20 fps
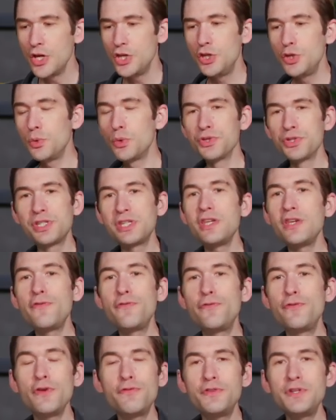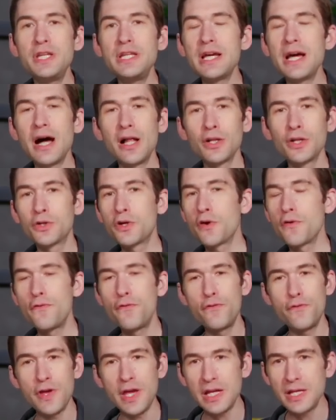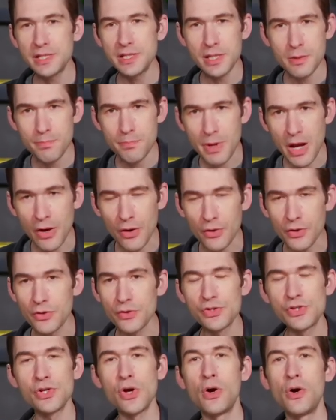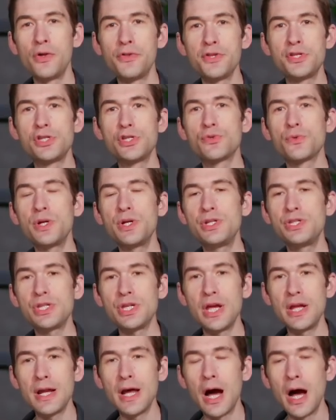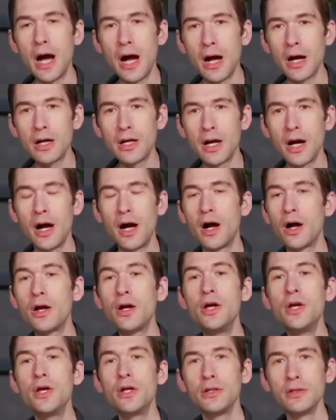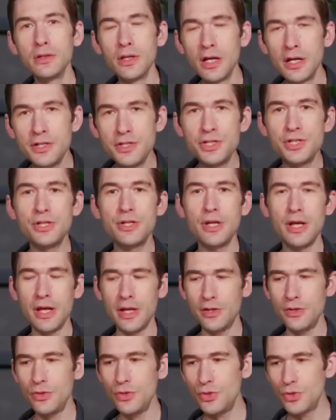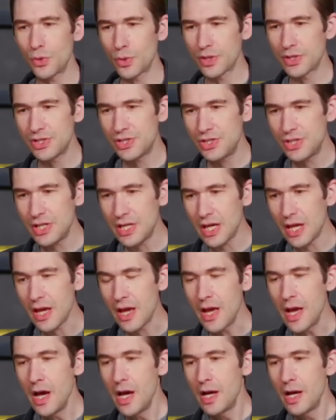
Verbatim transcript: You will see fifty dollar fake Submariners on the streets in Hong Kong, London, and New York City.